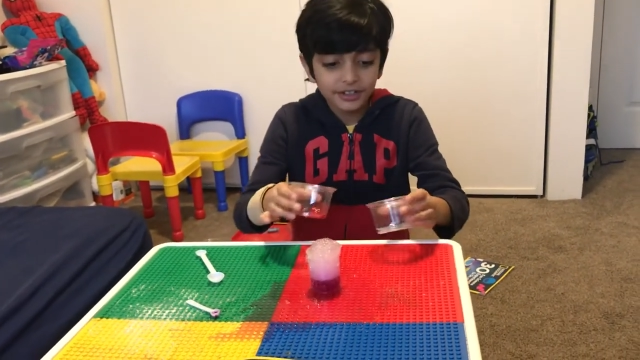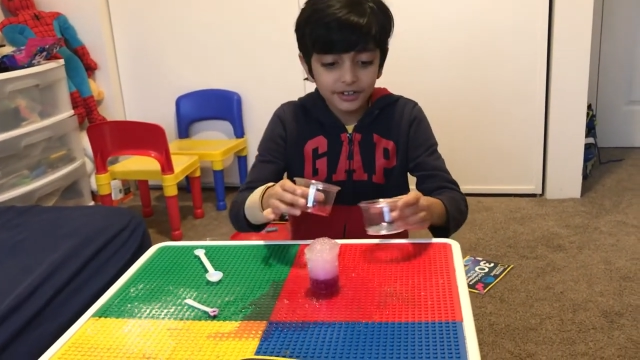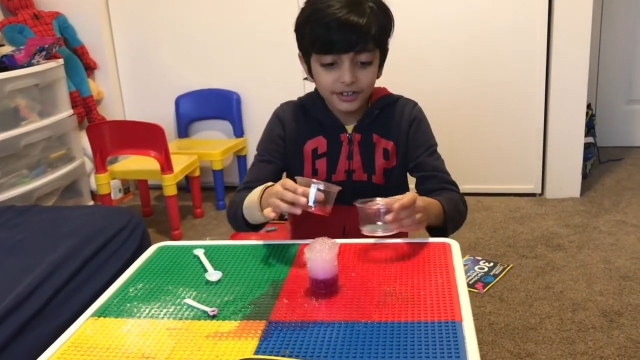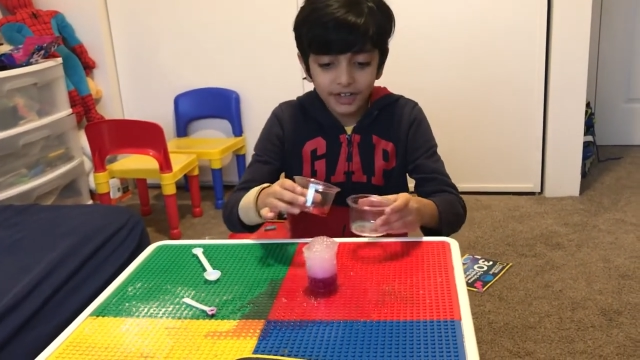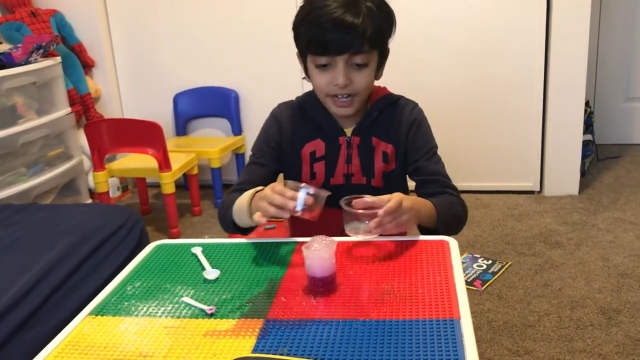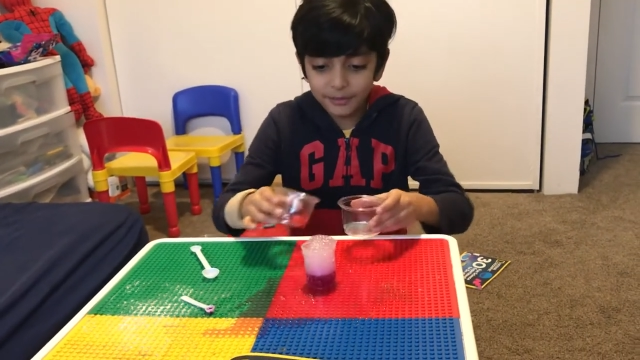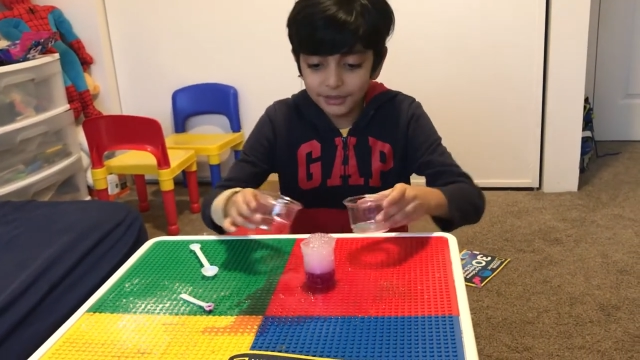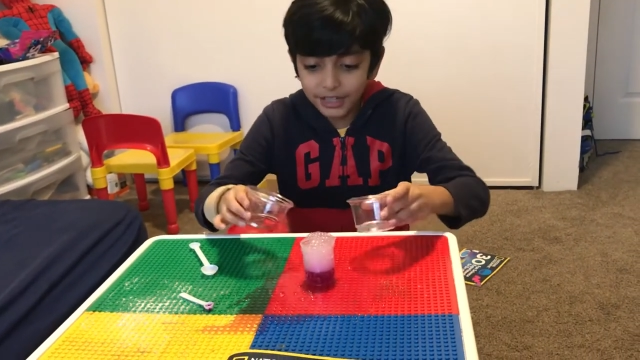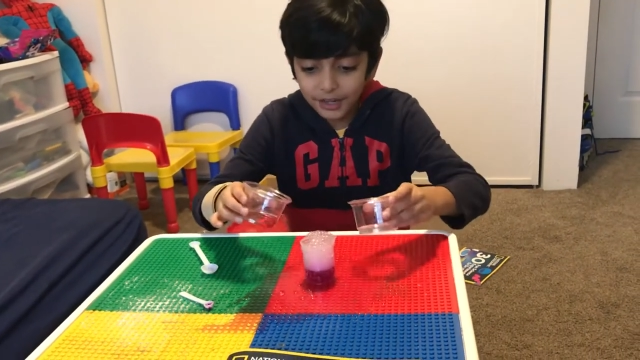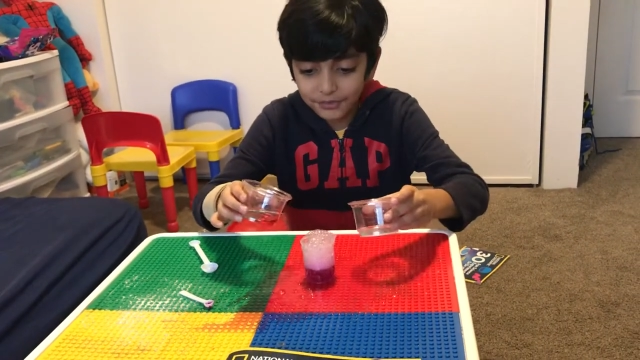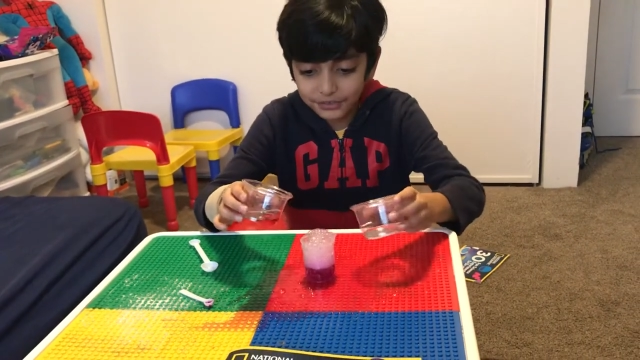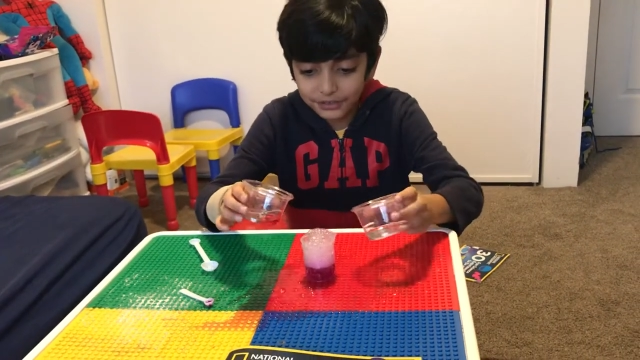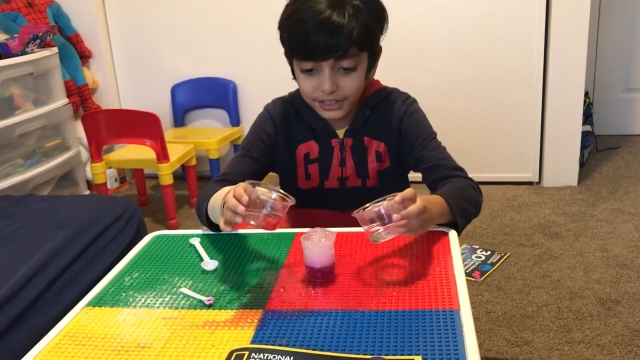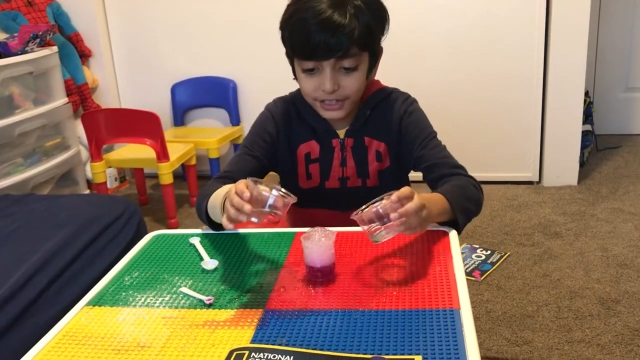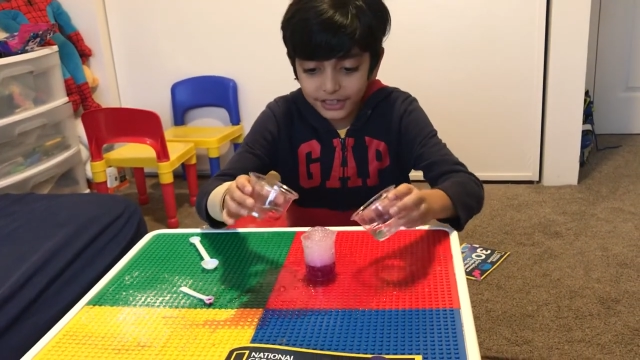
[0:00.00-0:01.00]
I would
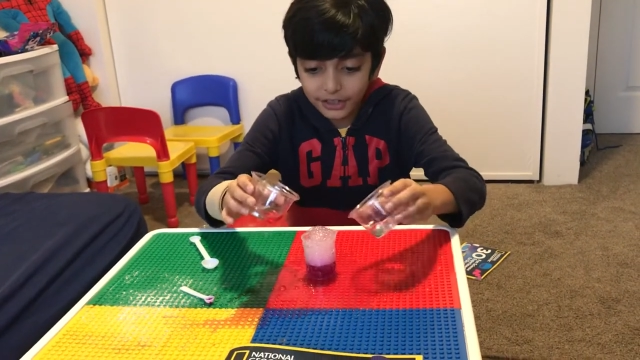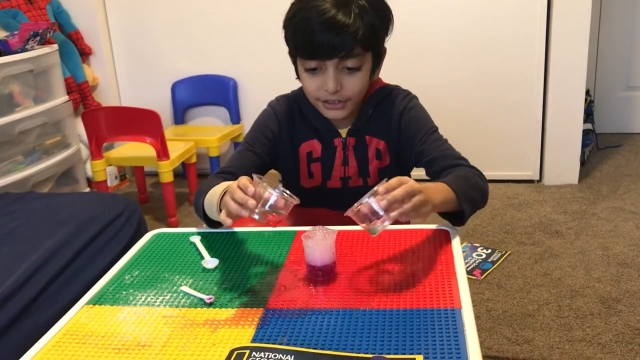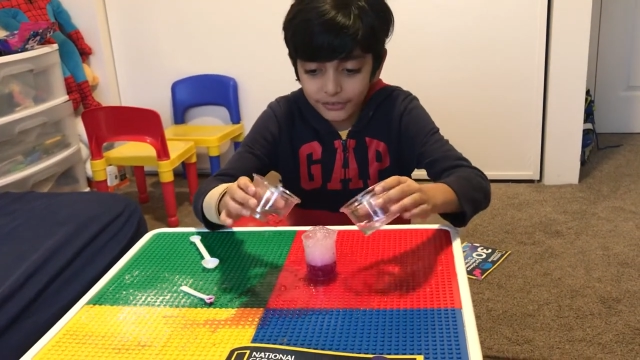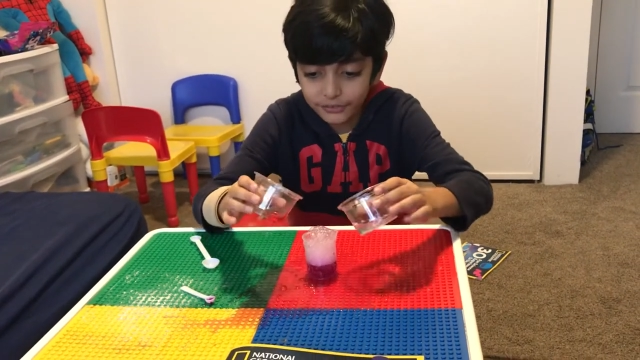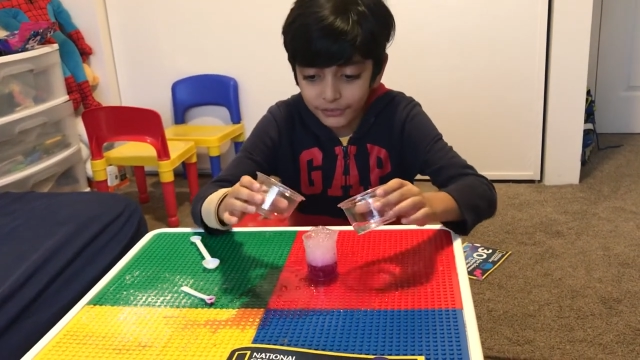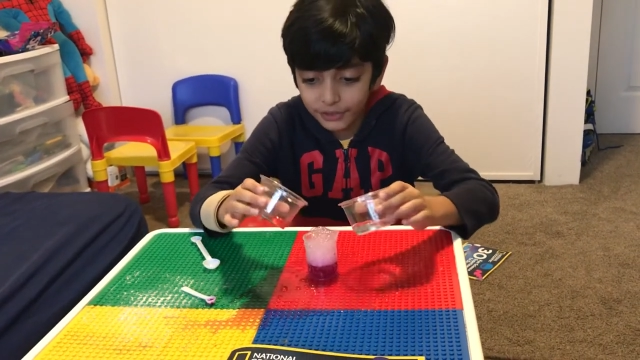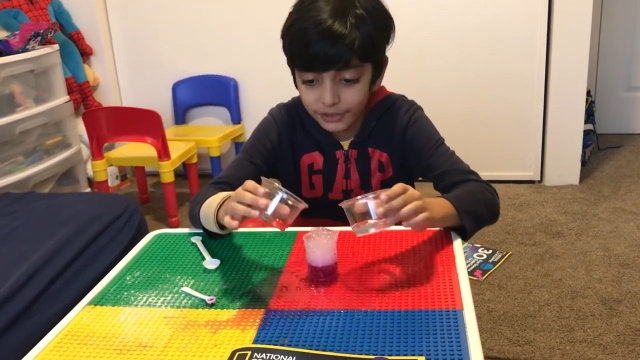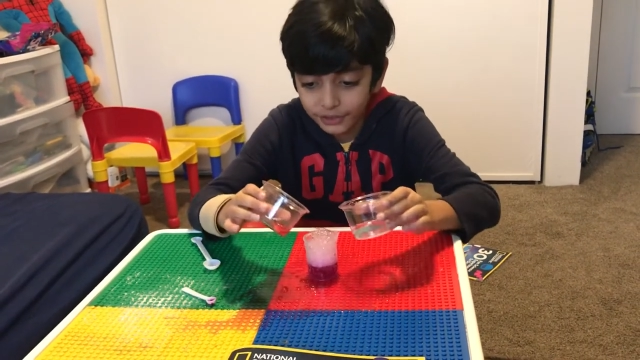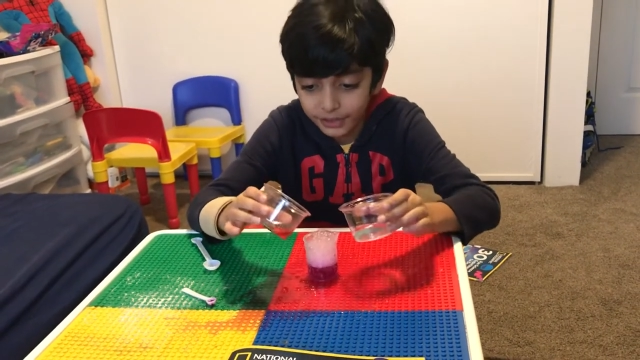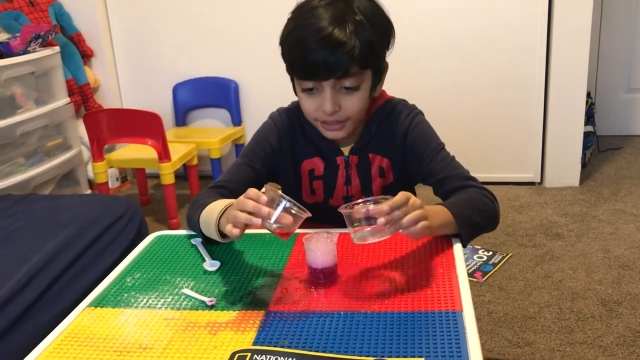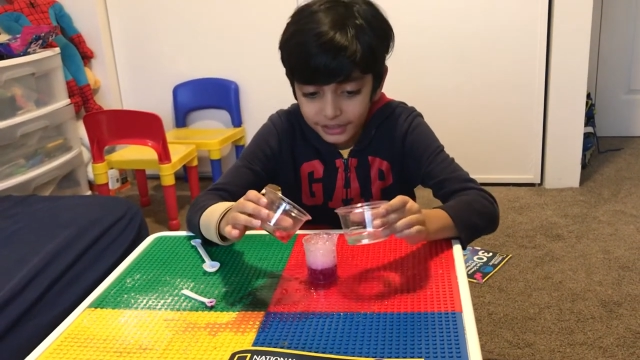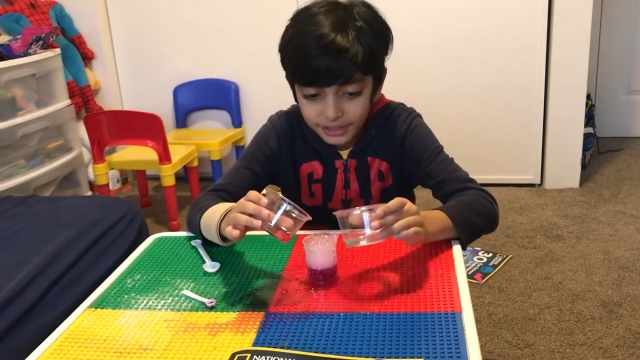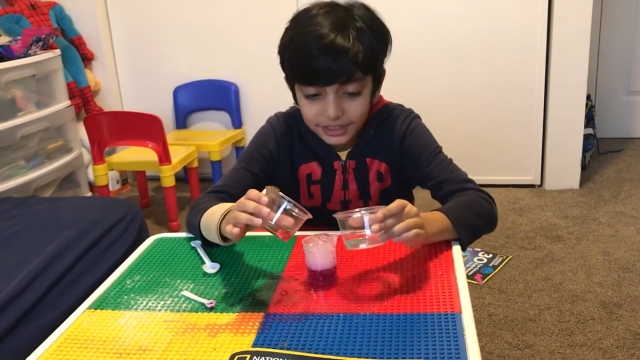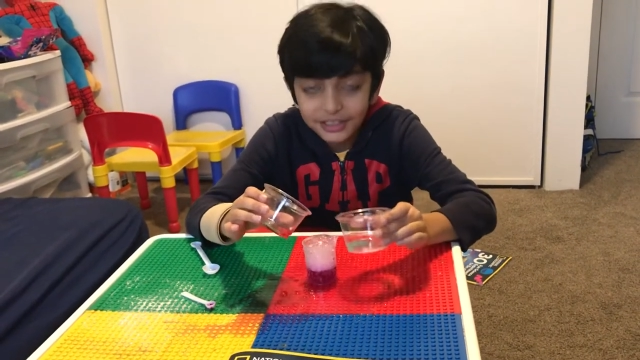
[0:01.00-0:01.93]
never think of an